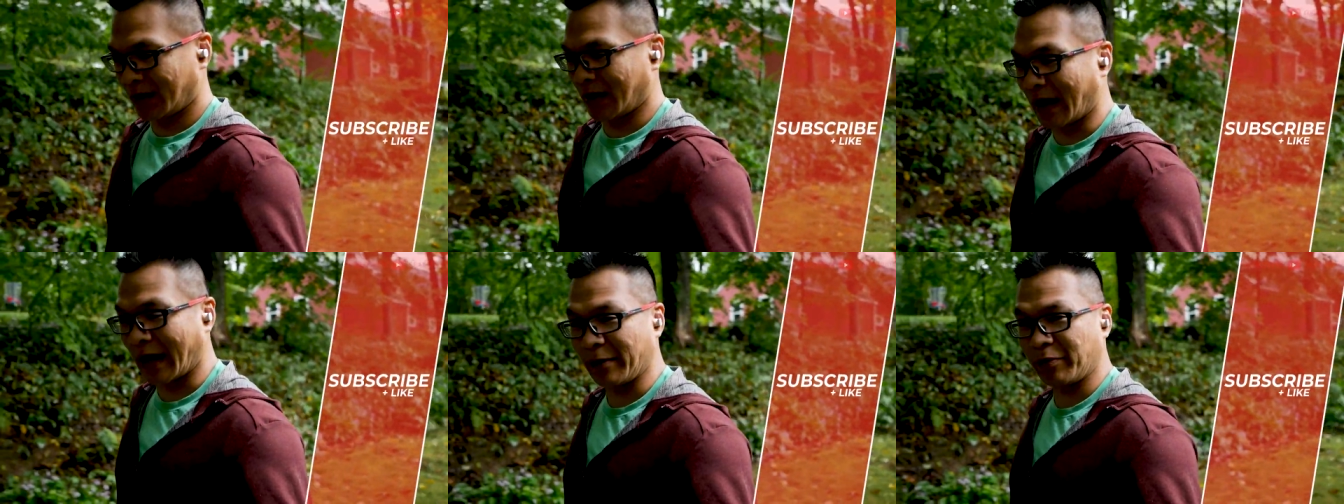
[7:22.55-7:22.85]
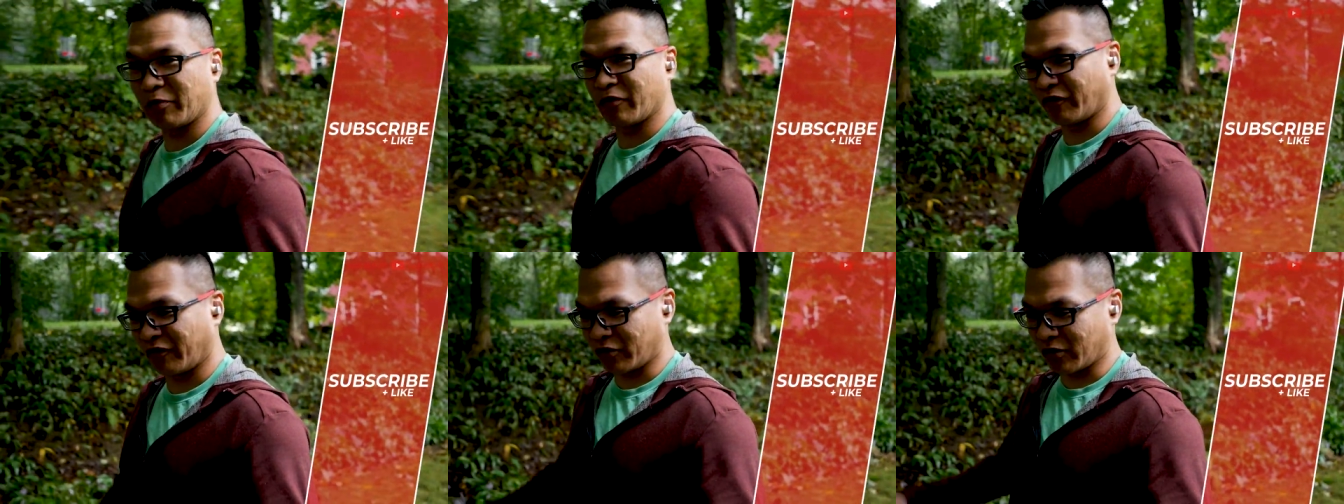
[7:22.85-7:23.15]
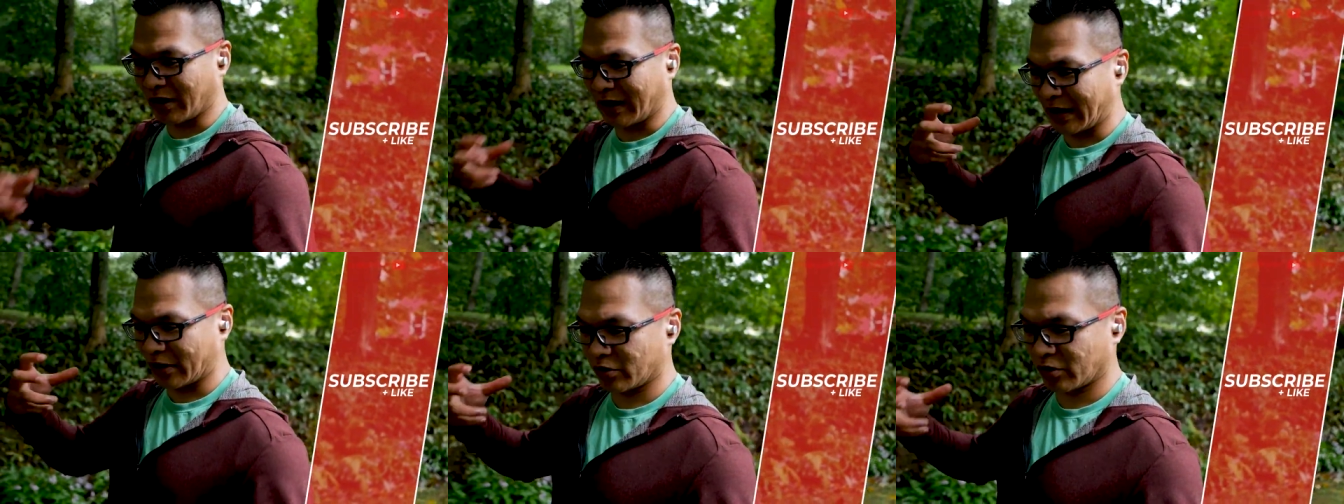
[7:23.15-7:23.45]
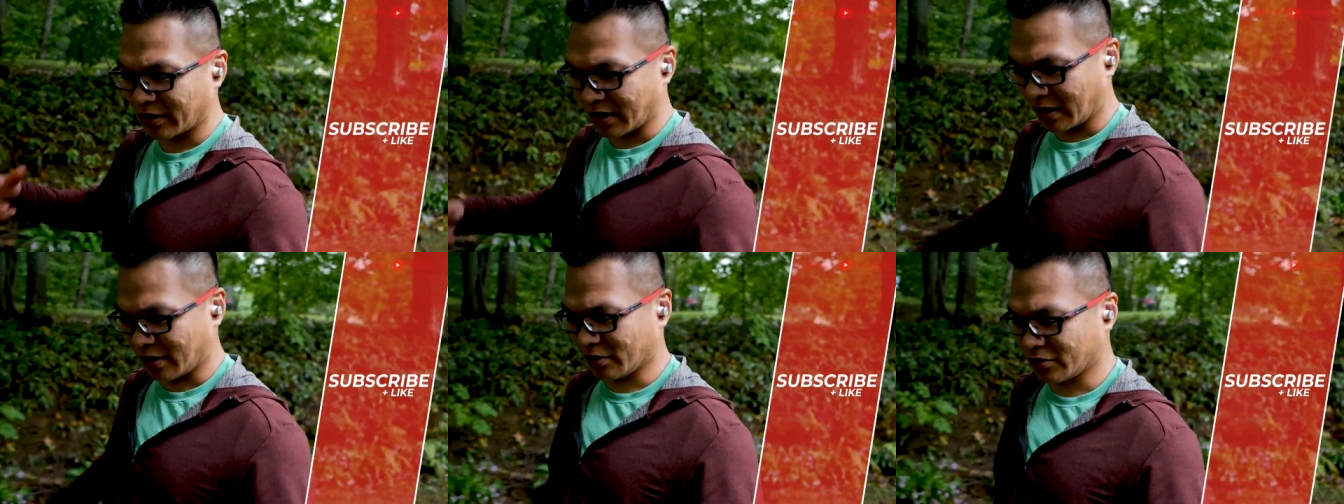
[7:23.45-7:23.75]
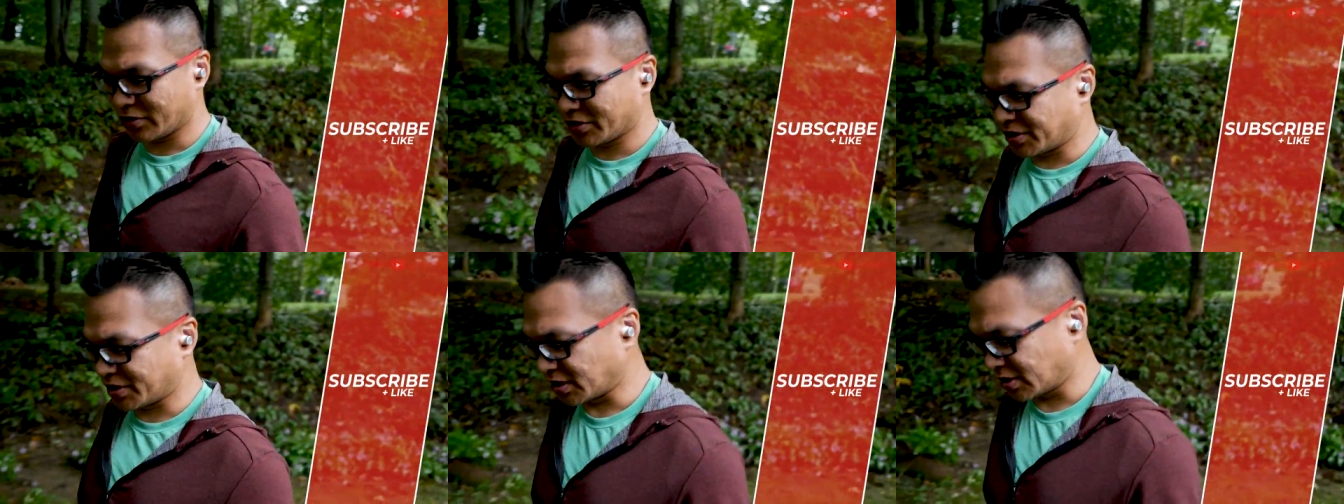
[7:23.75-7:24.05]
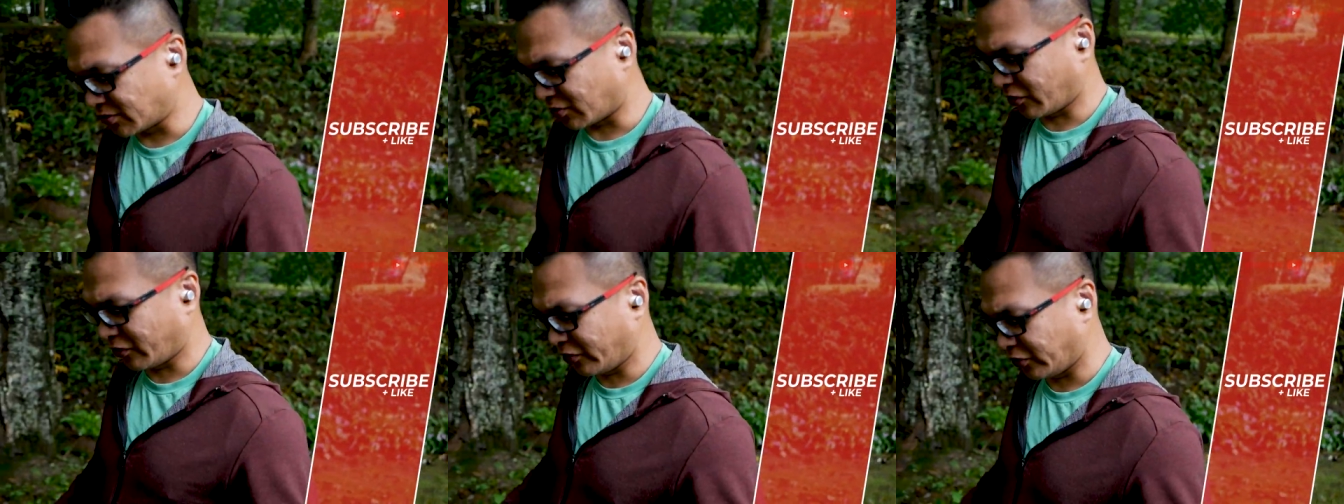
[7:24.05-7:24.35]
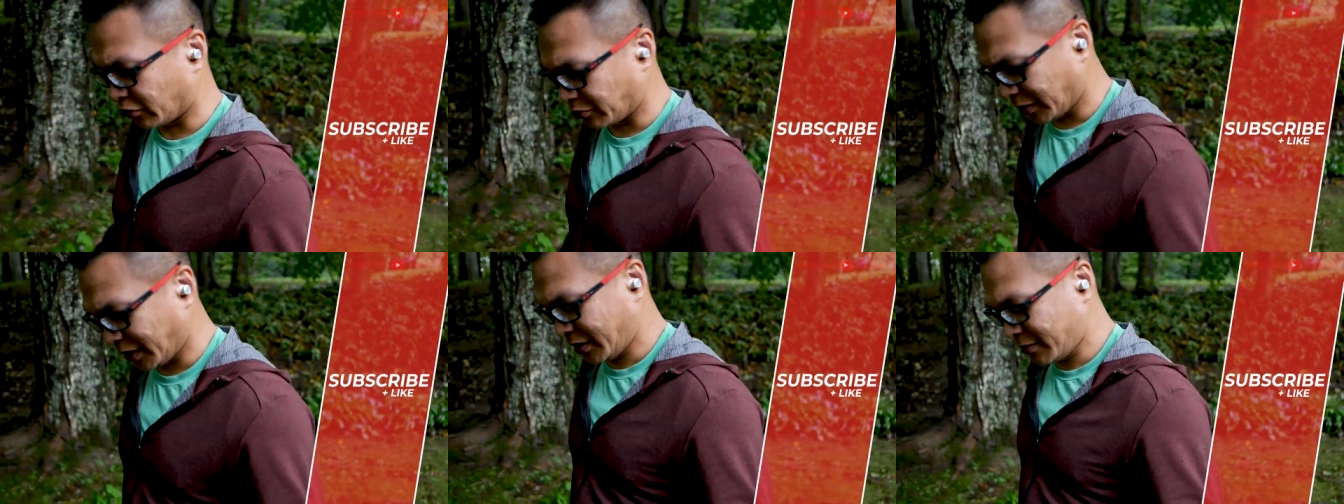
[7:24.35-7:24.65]
I prefer lighter colors just for
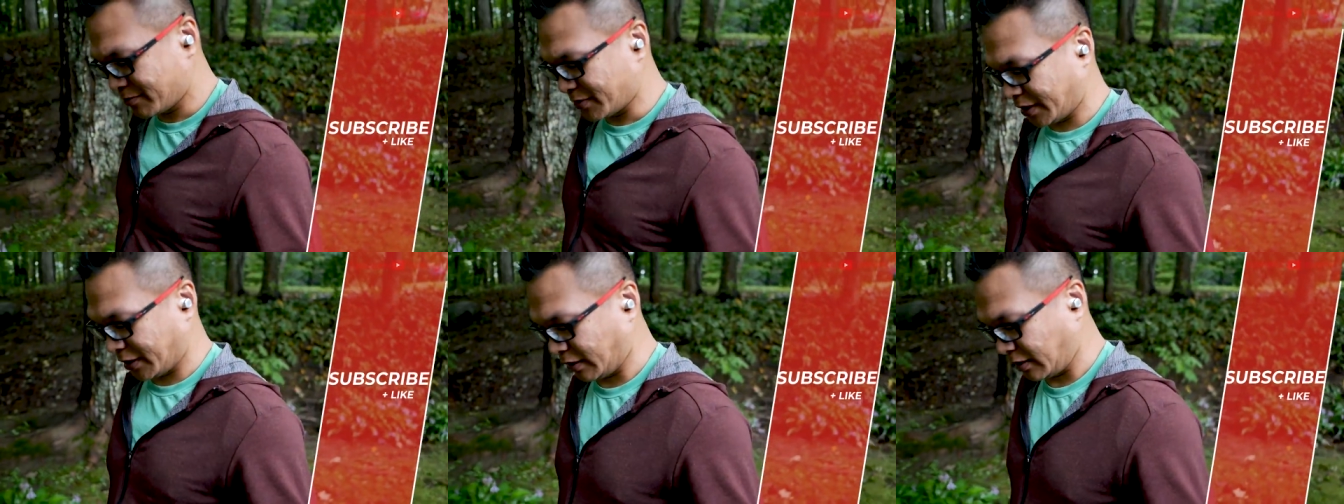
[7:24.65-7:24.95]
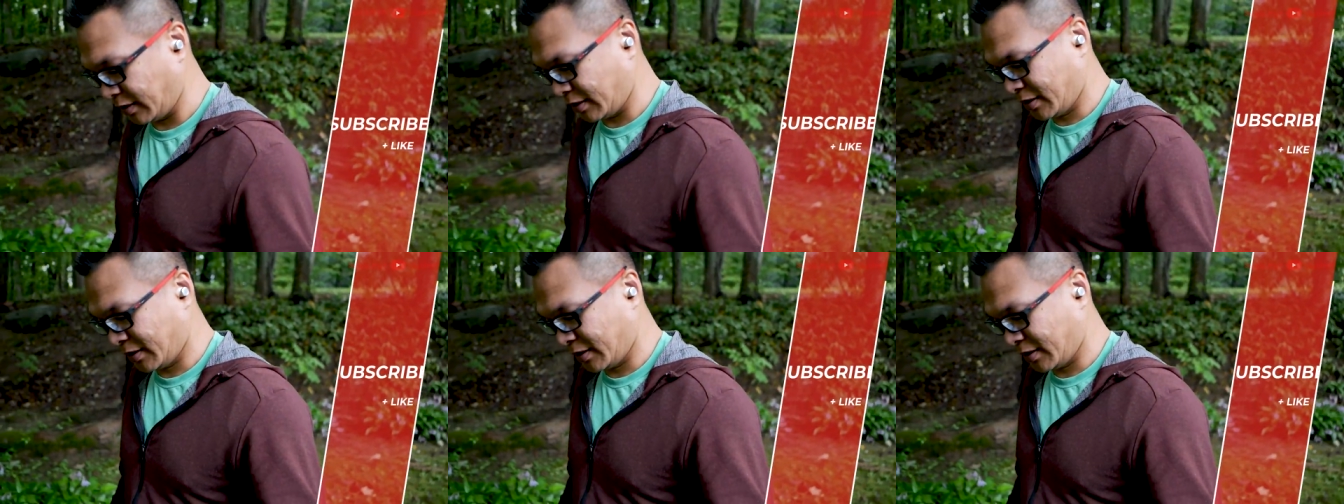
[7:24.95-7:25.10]
filming, but